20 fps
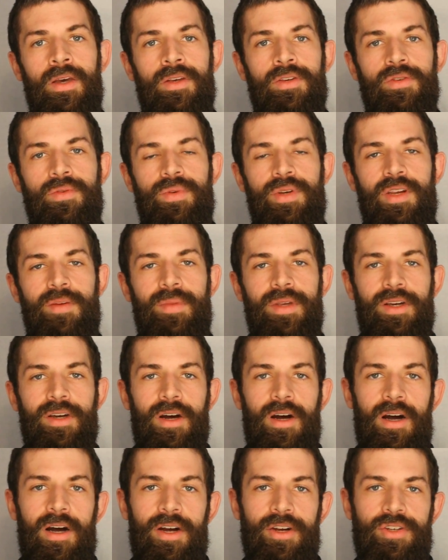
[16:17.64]
So we need to be
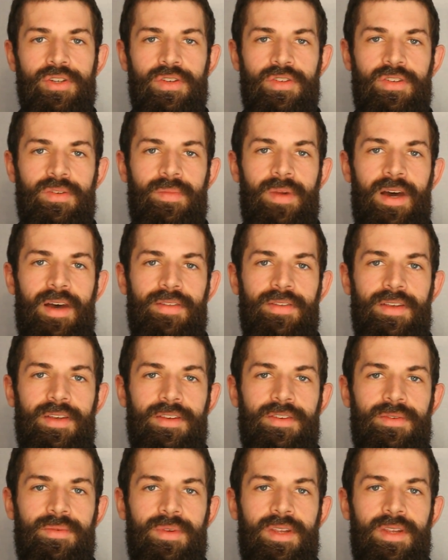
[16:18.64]
cautious about this.